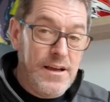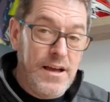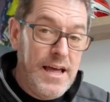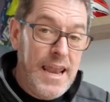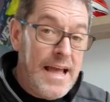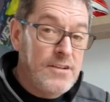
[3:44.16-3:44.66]

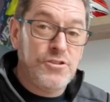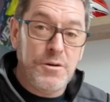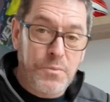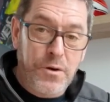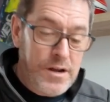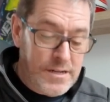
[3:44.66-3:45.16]
electric
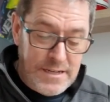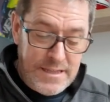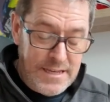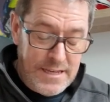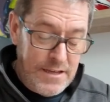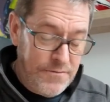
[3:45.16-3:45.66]
product. I
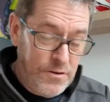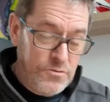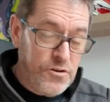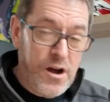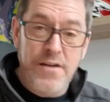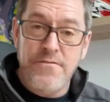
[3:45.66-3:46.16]
think if you
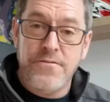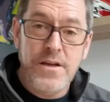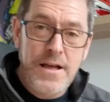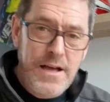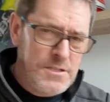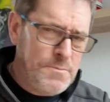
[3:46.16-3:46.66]
drive,
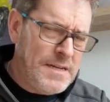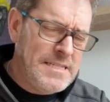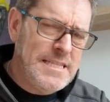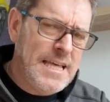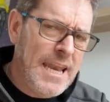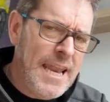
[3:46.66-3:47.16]
especially
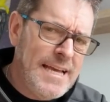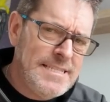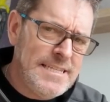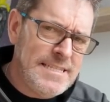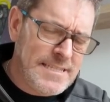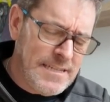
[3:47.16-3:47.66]
the
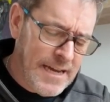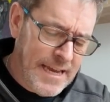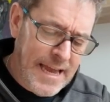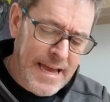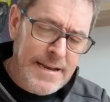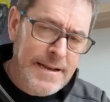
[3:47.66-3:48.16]
latest
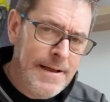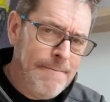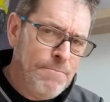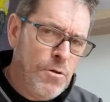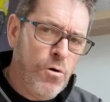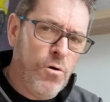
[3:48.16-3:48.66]
Taycan
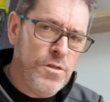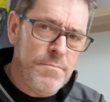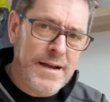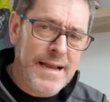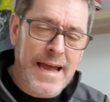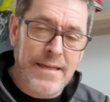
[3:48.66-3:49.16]
or the
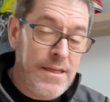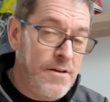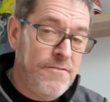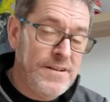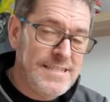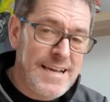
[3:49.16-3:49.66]
Macan, they're
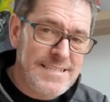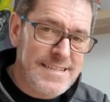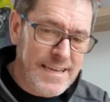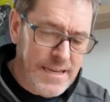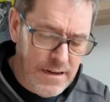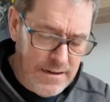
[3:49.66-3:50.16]

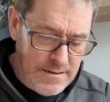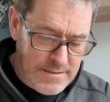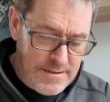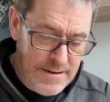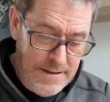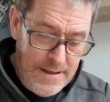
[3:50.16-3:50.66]
fantastic
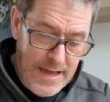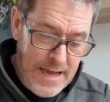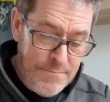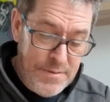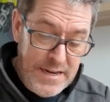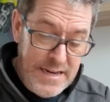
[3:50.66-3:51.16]
cars.
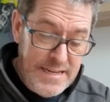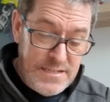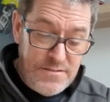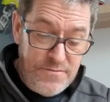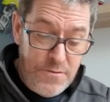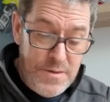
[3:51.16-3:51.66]
But it
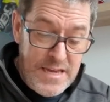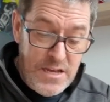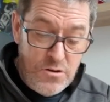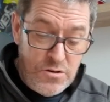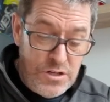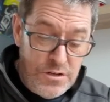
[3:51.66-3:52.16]
is for me
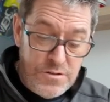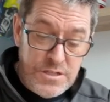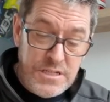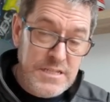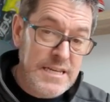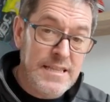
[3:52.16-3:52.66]
good news to
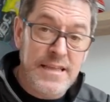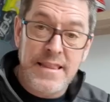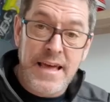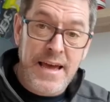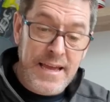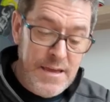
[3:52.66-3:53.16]
see that
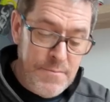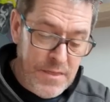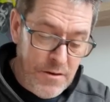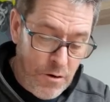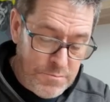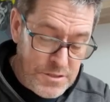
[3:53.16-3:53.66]
they're keeping
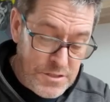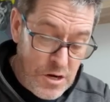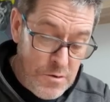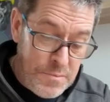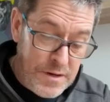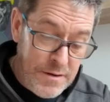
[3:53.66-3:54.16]
their options
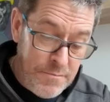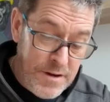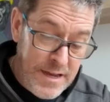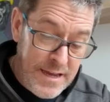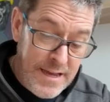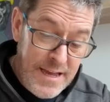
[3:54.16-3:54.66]
open, and
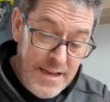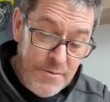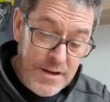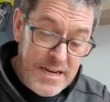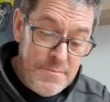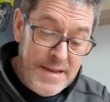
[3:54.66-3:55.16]
we're
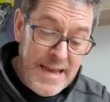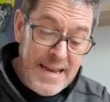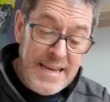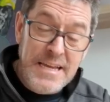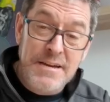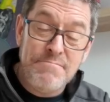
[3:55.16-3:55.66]
going to be
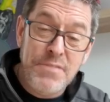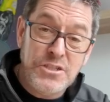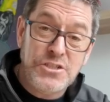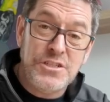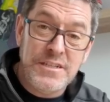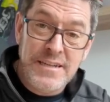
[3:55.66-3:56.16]
getting
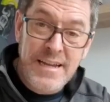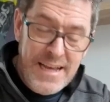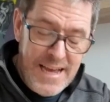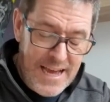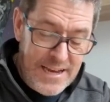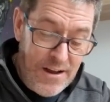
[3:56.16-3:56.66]
combustion
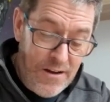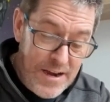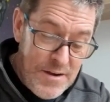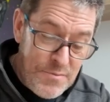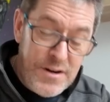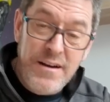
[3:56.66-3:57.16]
and
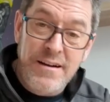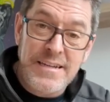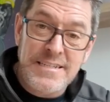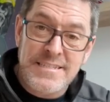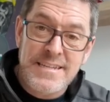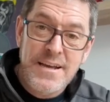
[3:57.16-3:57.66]

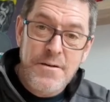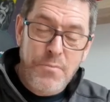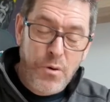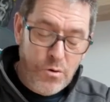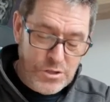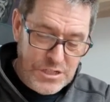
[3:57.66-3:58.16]
hybridized
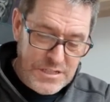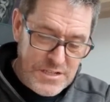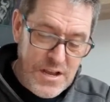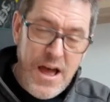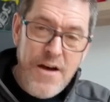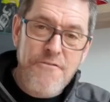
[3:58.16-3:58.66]
Porsches
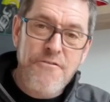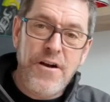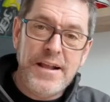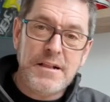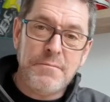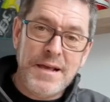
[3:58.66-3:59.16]
for a
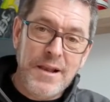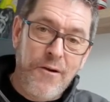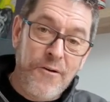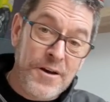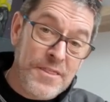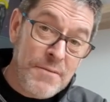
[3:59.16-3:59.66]
little bit
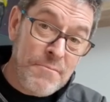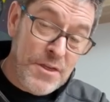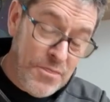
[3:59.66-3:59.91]
longer than we